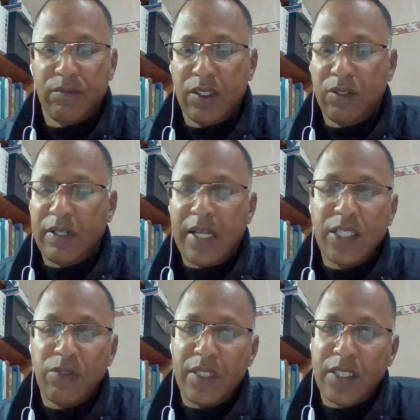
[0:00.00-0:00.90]
The
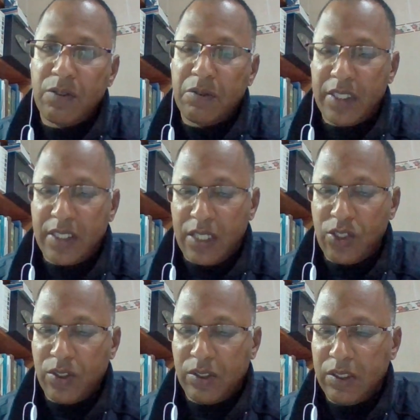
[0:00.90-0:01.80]
last one is called
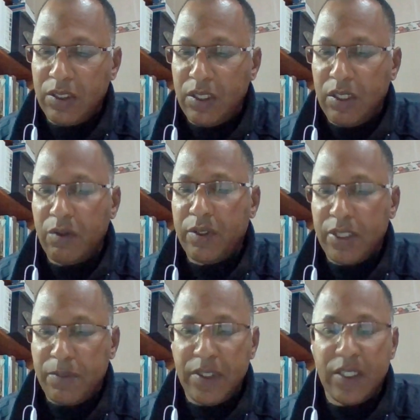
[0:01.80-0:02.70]
essential, where the
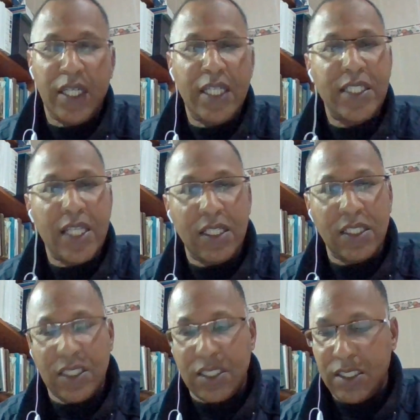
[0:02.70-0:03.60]
speaker
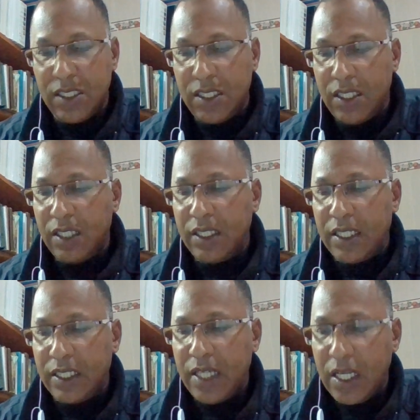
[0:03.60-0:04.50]
intends that
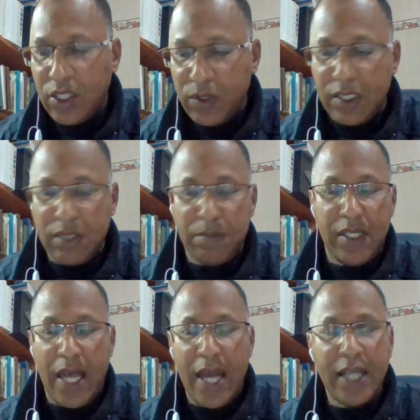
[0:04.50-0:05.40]
an utterance be
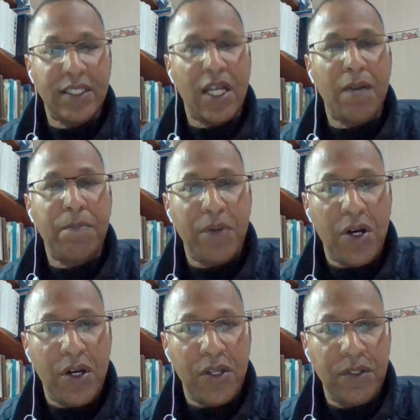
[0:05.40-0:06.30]
acted
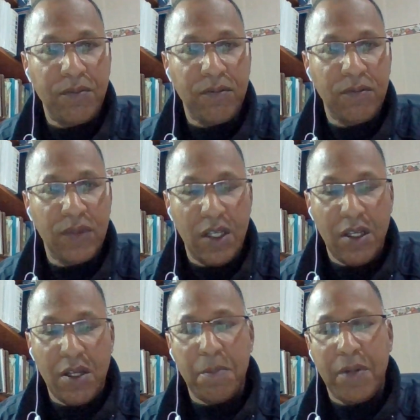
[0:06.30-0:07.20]
upon
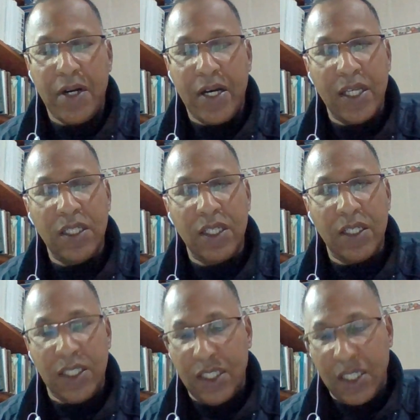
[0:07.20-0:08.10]
by
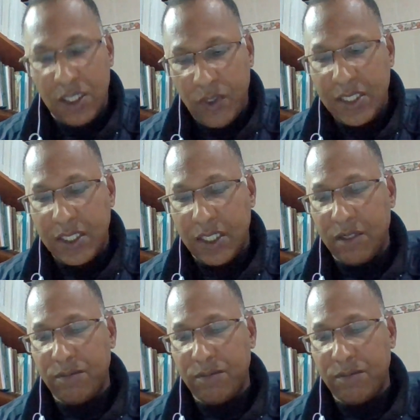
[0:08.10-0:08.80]
the addressee.